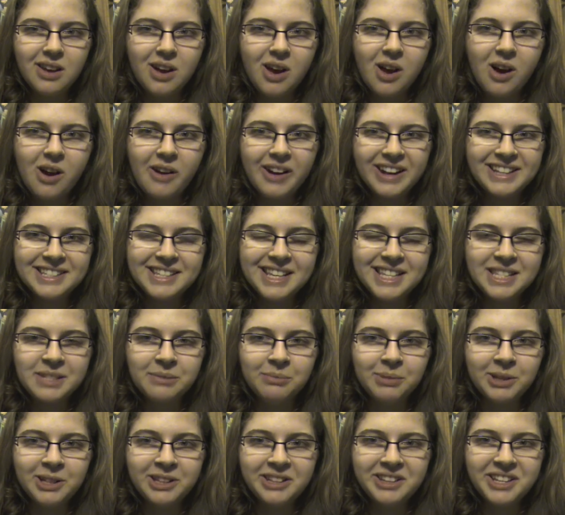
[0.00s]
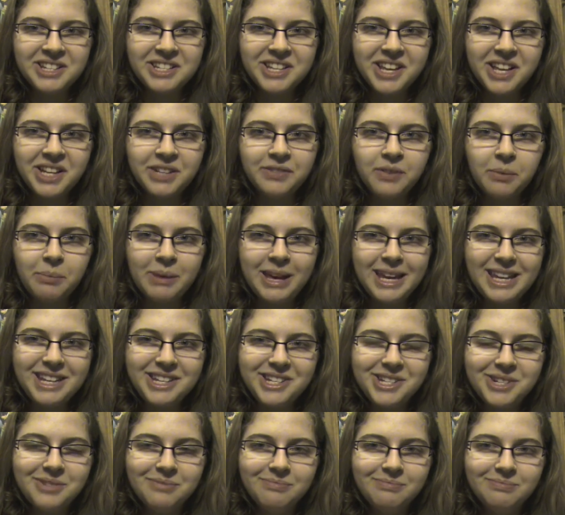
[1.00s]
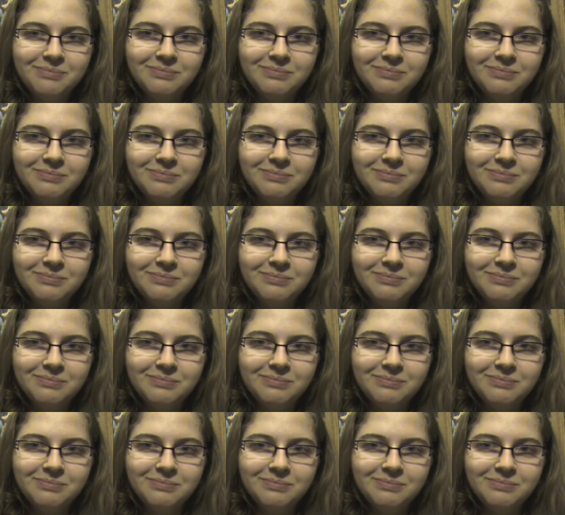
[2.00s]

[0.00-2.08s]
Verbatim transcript: are accessible at the turn of a page.